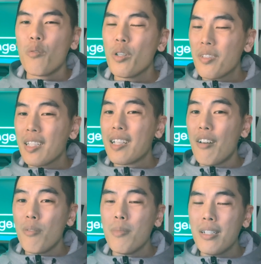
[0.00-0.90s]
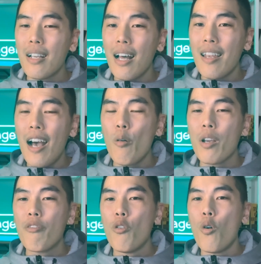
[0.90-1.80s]
With the government
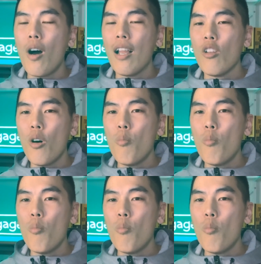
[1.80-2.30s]
allowing for a lot